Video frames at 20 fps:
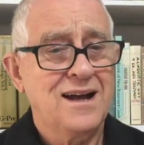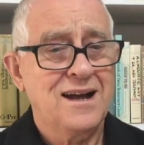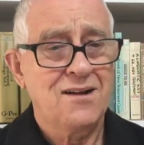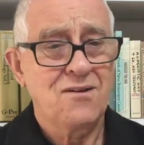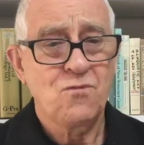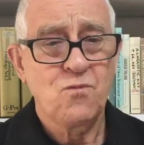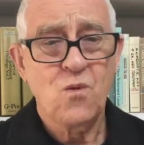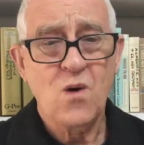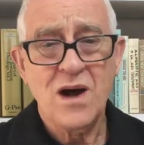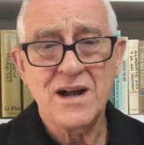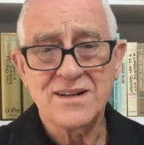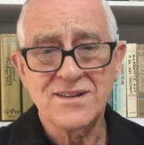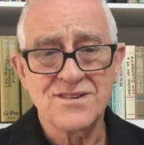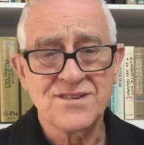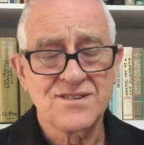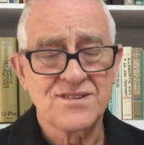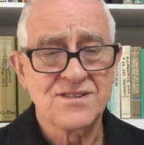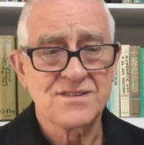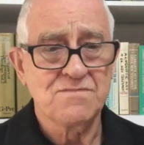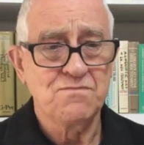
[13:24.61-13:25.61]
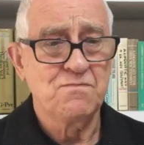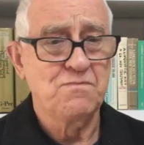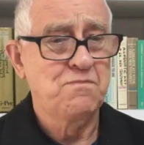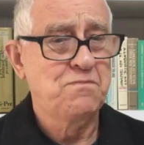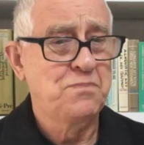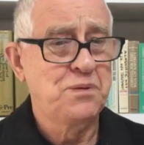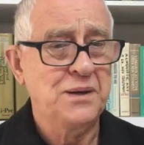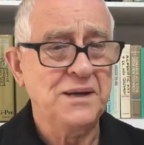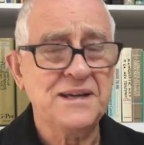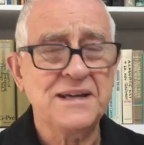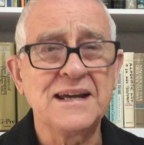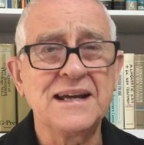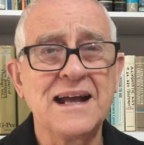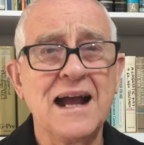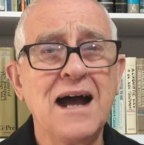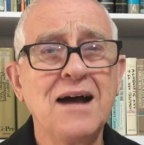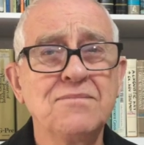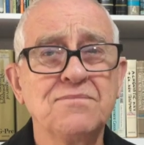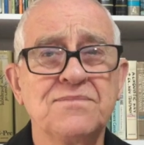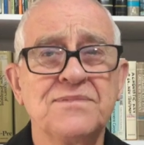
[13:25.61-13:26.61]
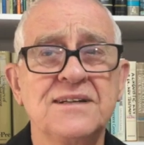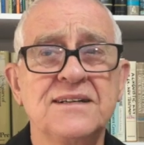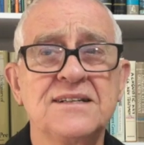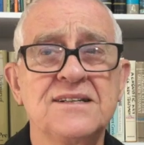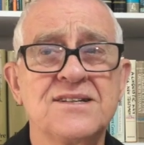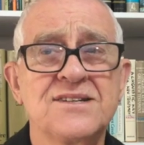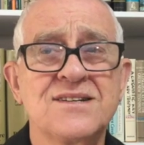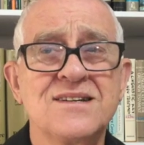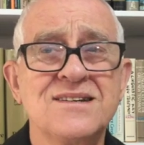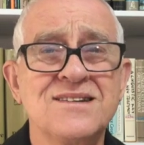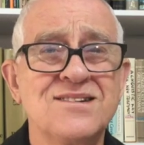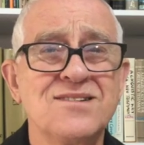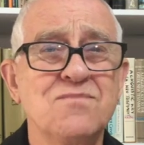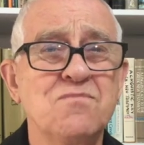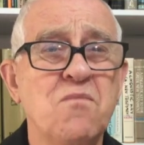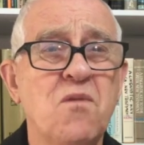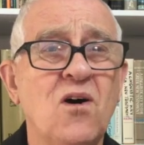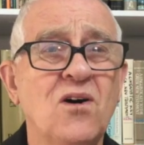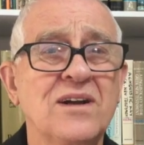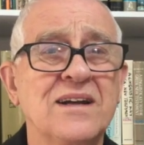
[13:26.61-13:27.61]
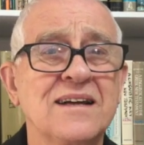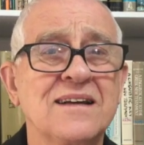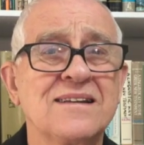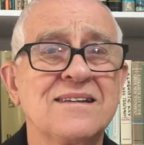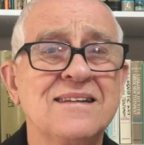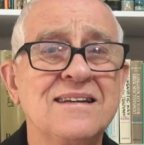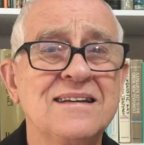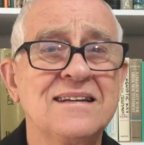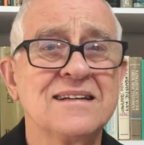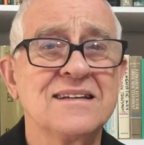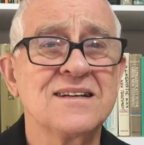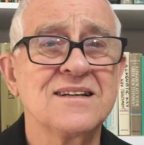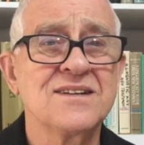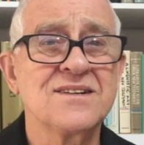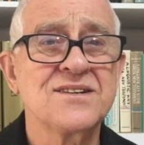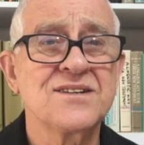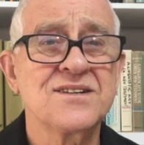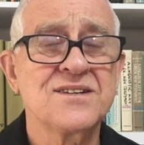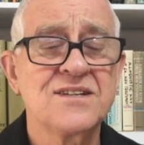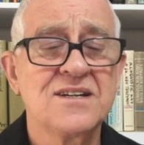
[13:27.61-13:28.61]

one's picking up these demonic things.